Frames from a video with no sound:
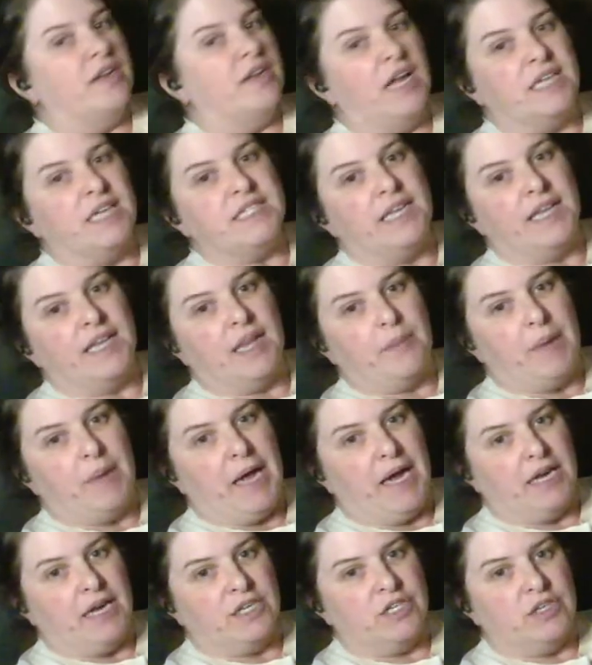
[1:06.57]
I take that
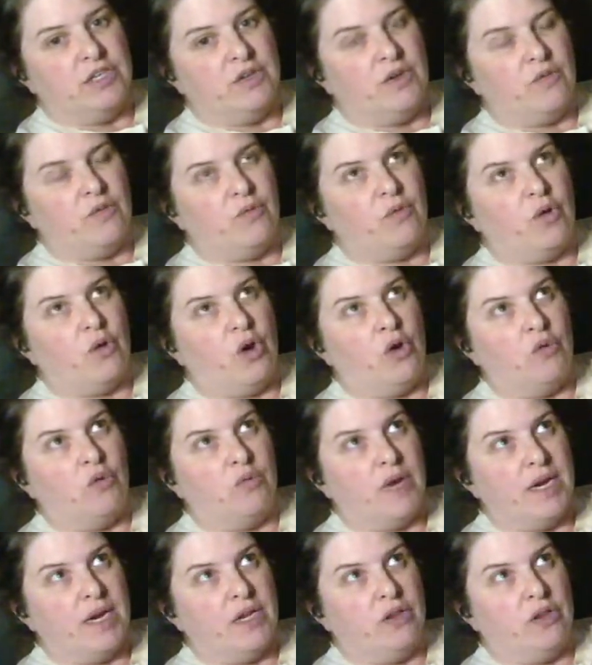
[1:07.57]
back. Her
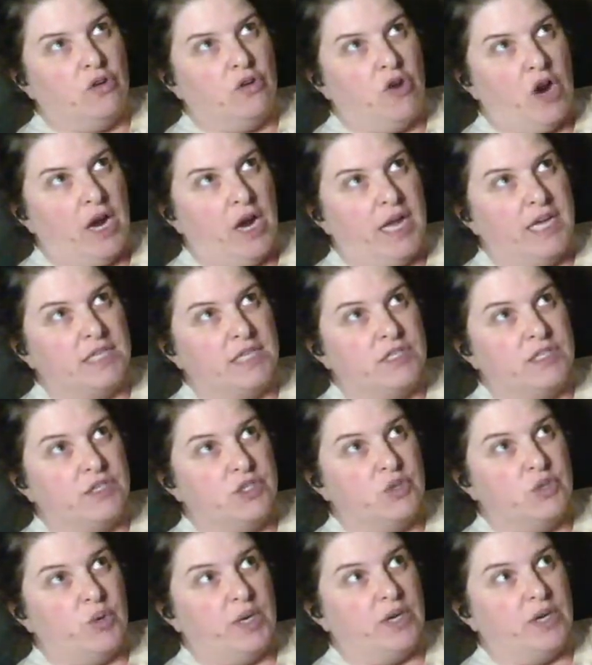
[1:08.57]
regular cry has no
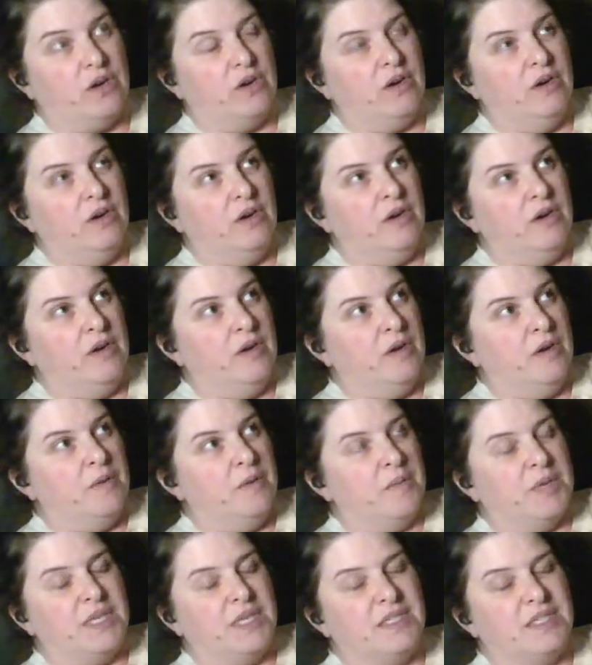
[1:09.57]
squeaker.
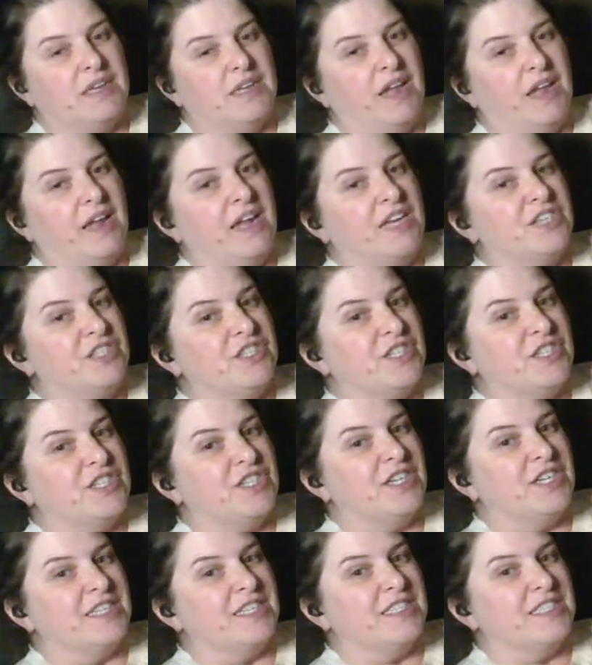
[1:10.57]
But occasionally
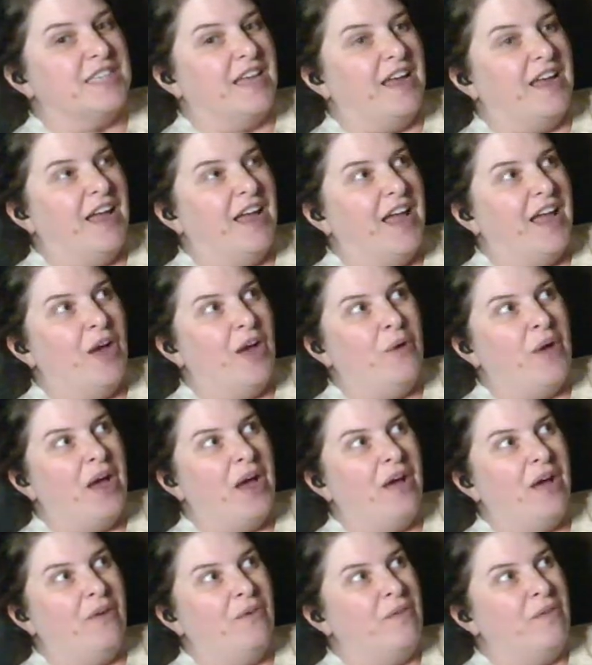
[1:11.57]
she gets the ow,
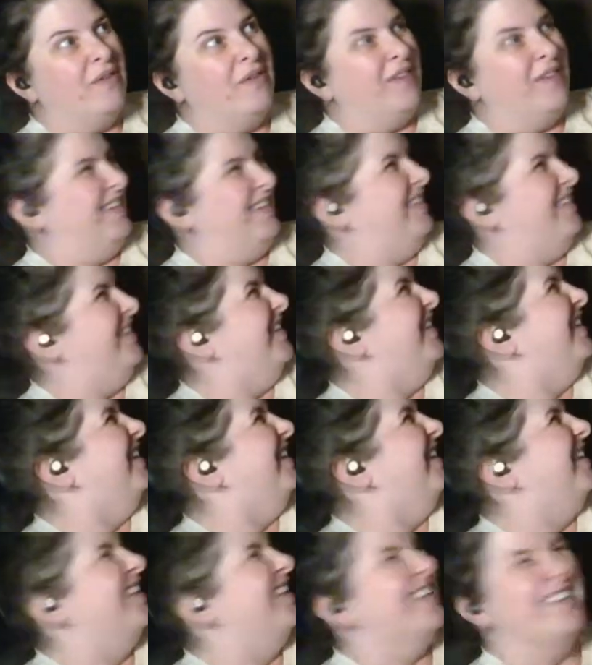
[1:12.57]
ow,
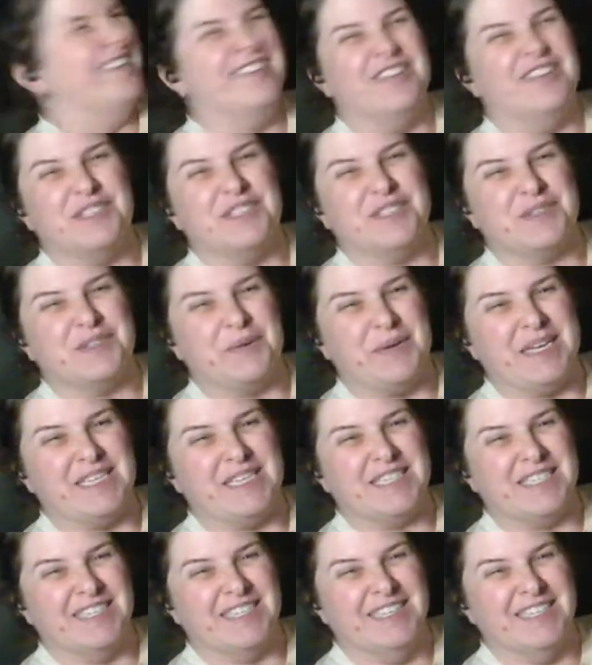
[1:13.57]

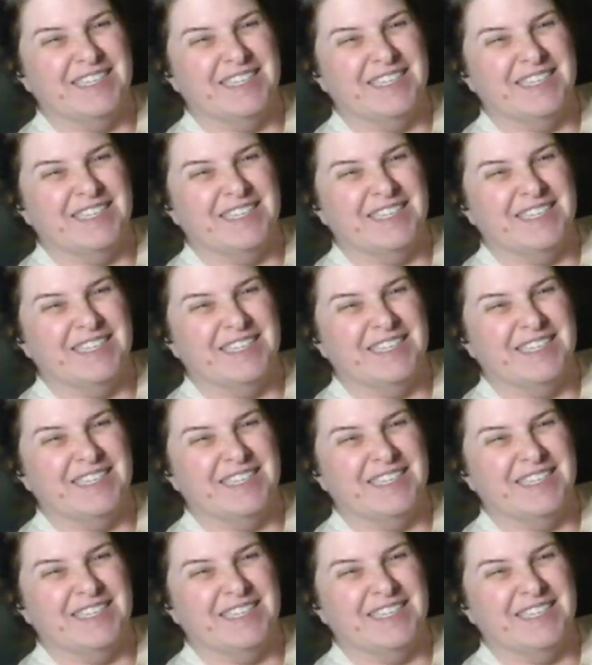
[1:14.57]
squeaks.